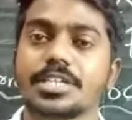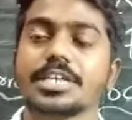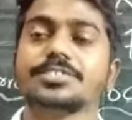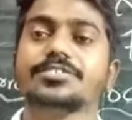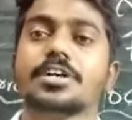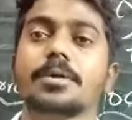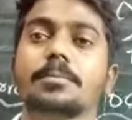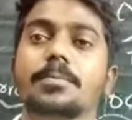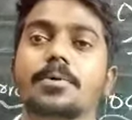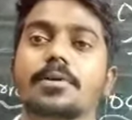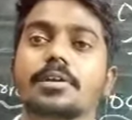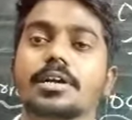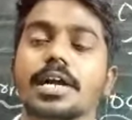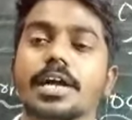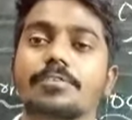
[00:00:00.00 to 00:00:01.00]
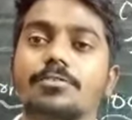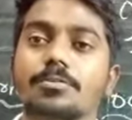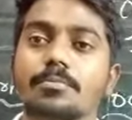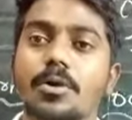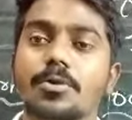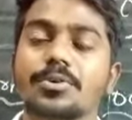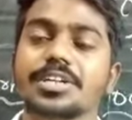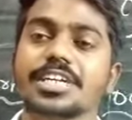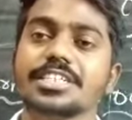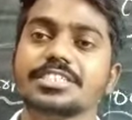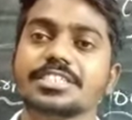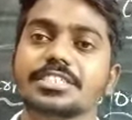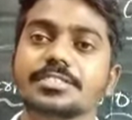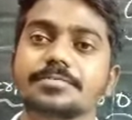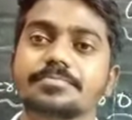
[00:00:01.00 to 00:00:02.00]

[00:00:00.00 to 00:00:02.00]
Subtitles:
Example, curved mountains.